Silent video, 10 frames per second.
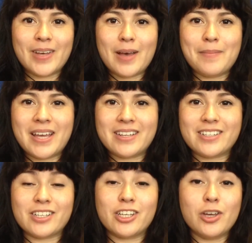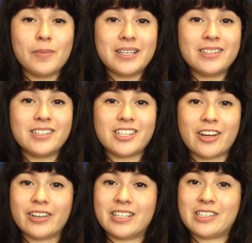Amanda is a human,
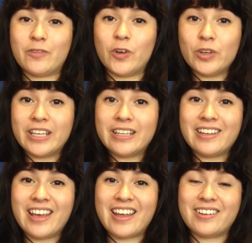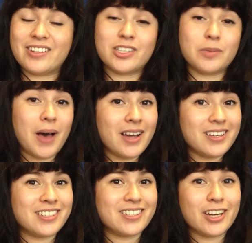Sarek is a Vulcan, and Spock
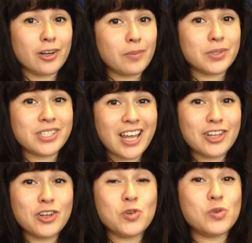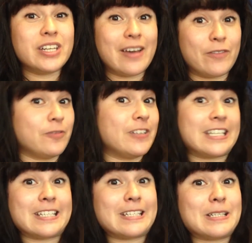is a terrible son who never
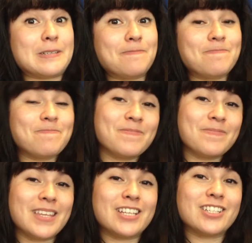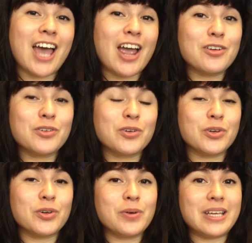visits. The entire
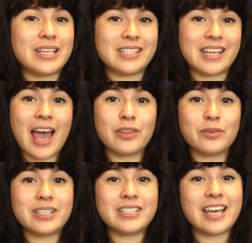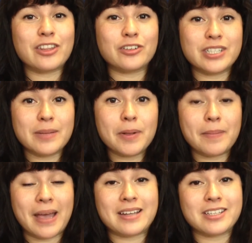crew is gathering together
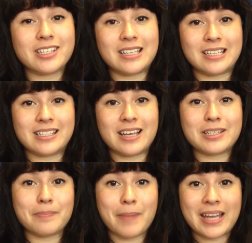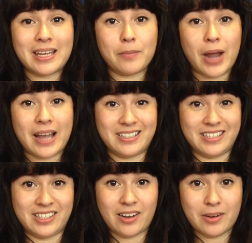diplomats to discuss mining
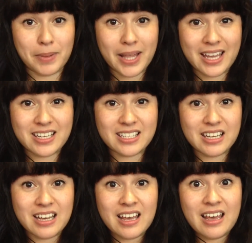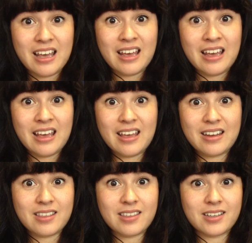practices on a planet,
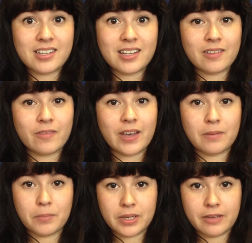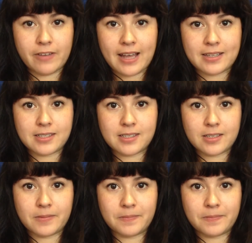and things hit the fan pretty fast.